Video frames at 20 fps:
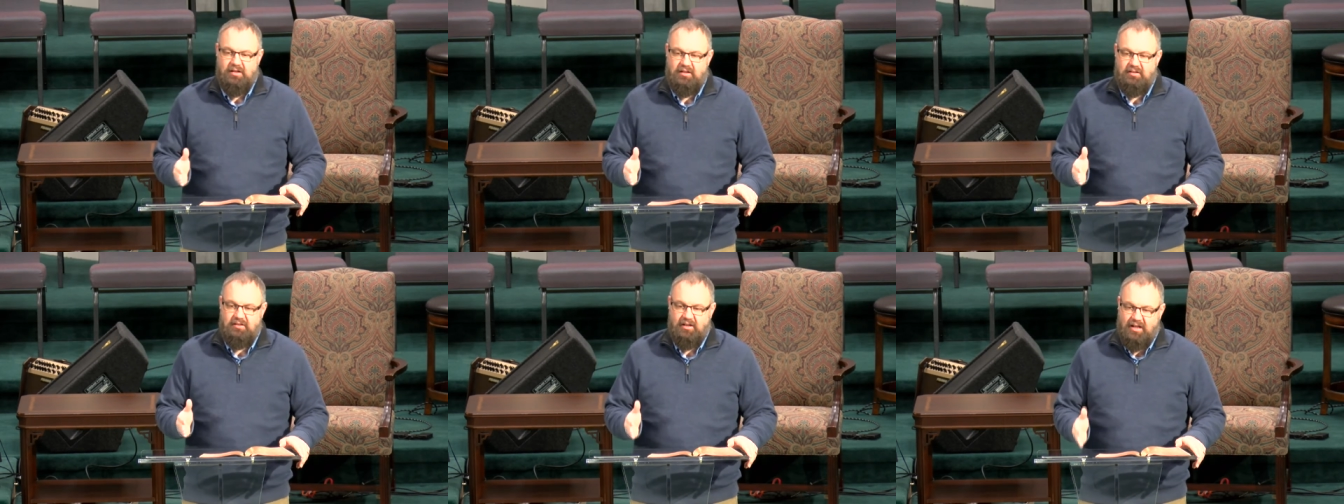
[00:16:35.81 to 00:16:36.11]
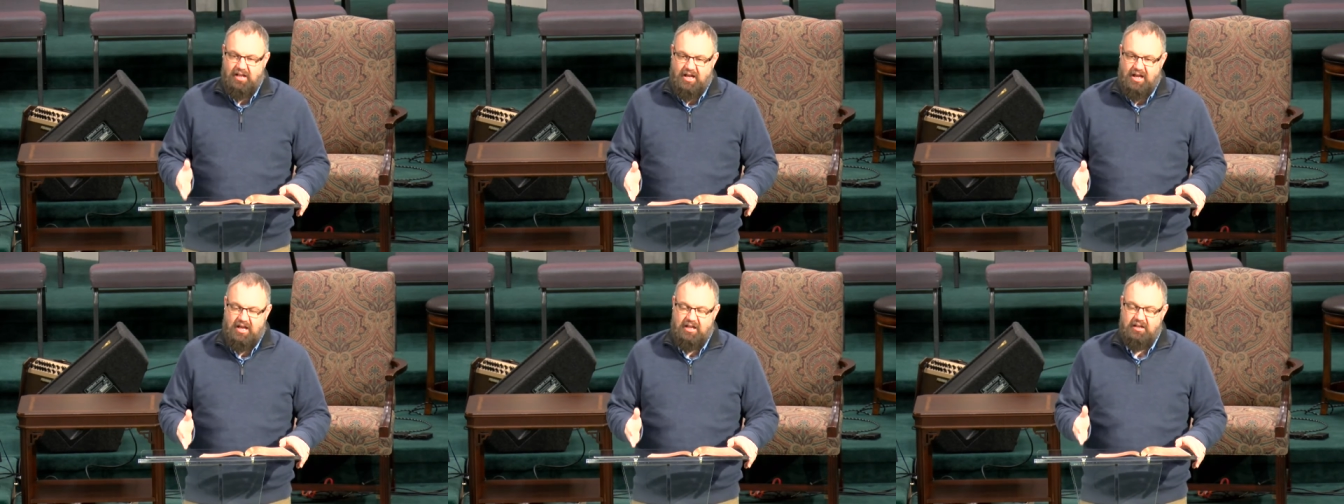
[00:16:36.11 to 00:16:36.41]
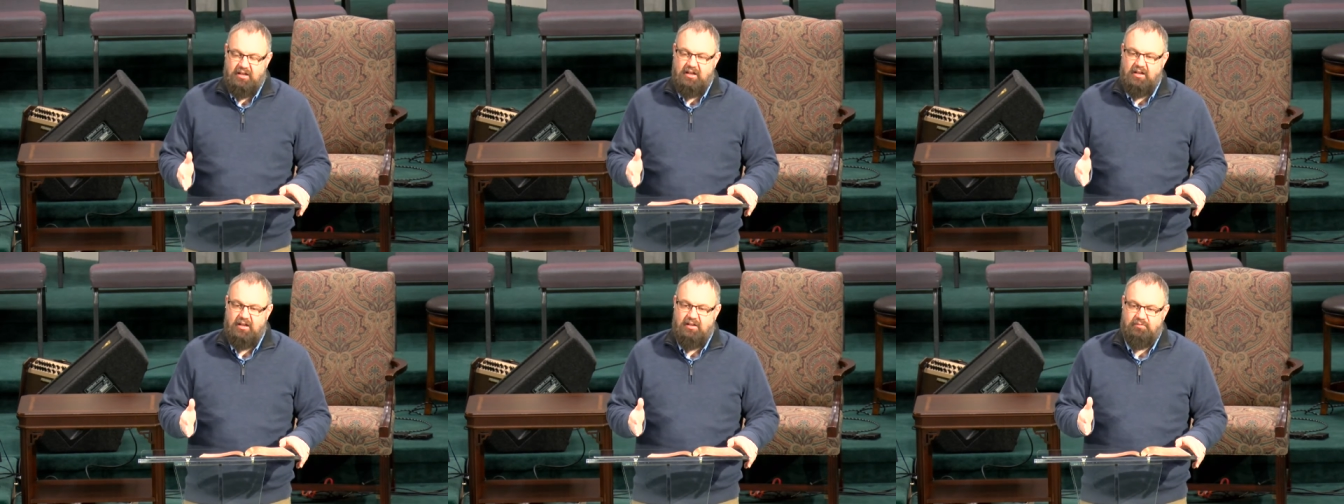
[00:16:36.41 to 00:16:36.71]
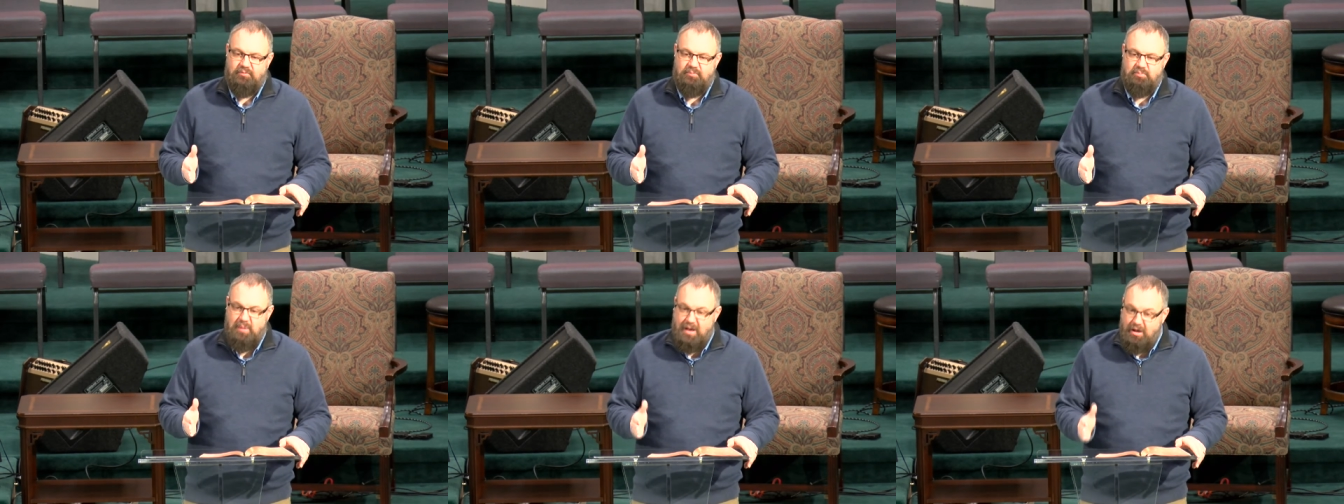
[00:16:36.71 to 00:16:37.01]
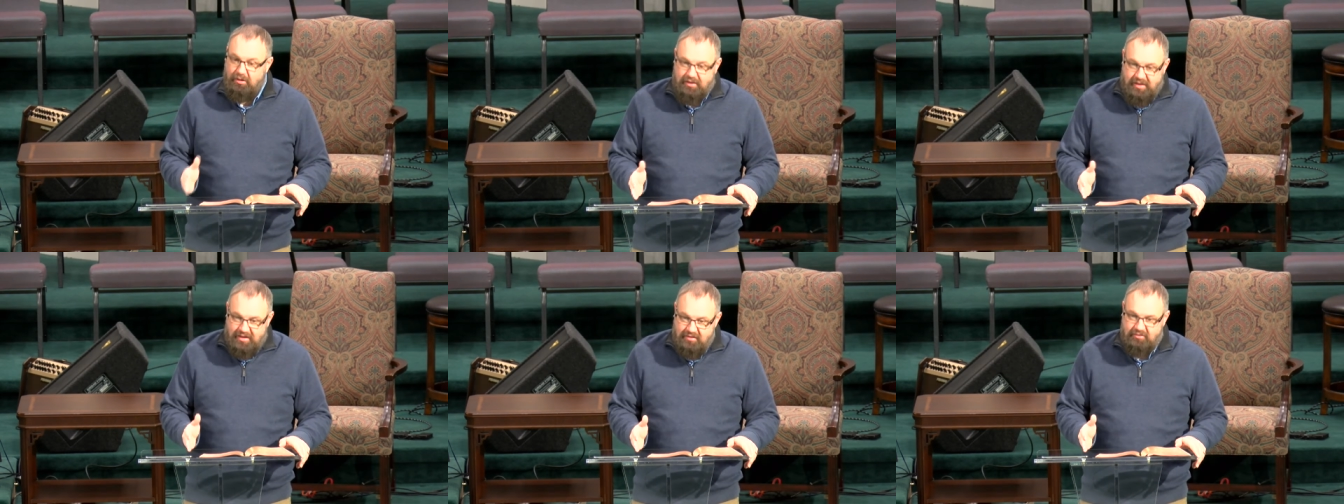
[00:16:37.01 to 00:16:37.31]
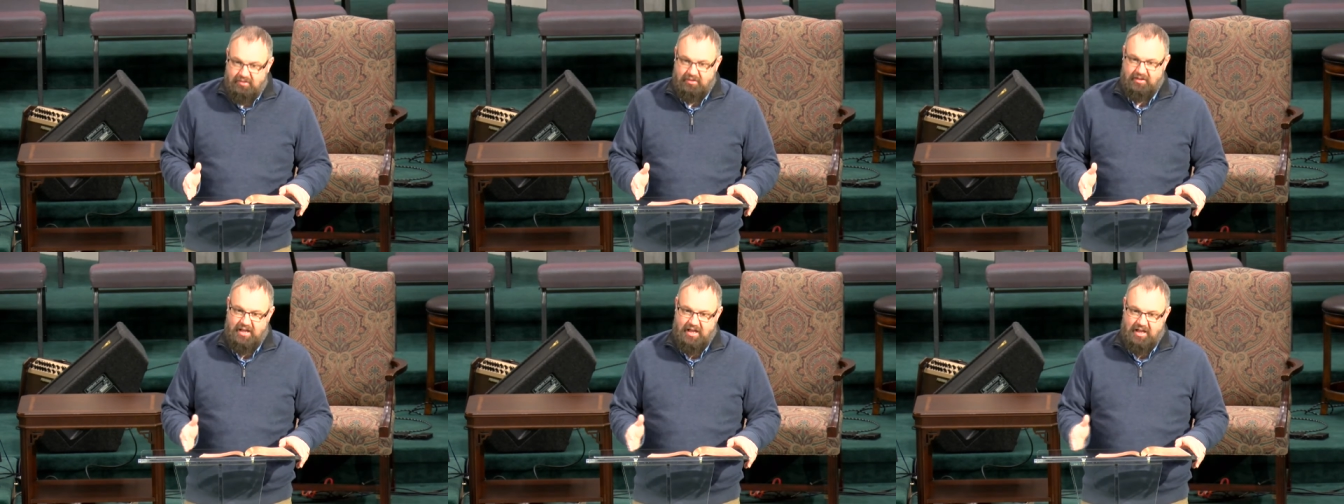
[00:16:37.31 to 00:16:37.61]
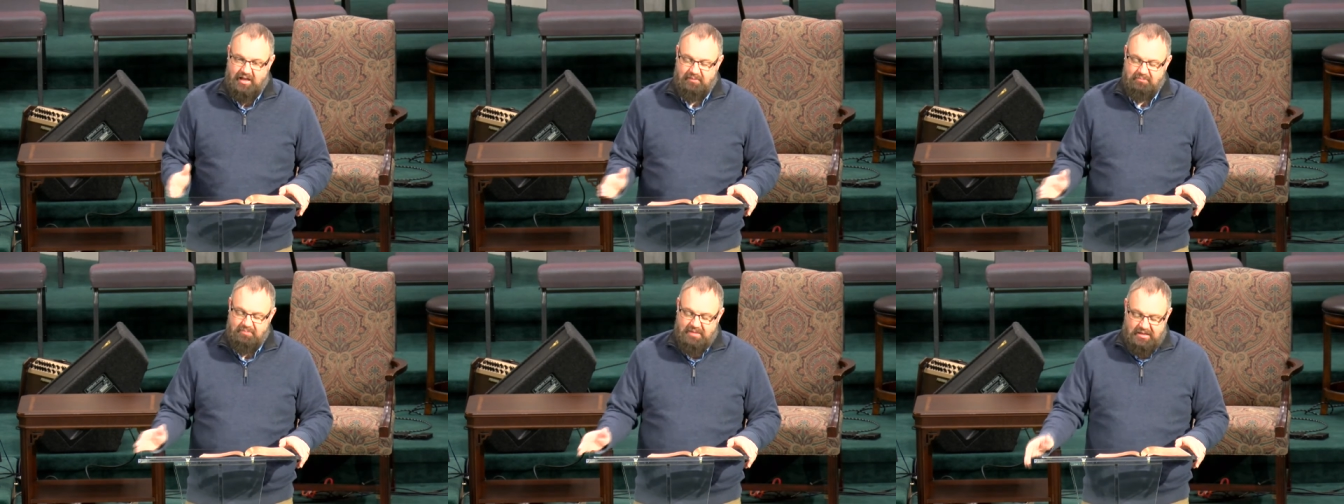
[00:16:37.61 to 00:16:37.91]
in the line of Melchizedek,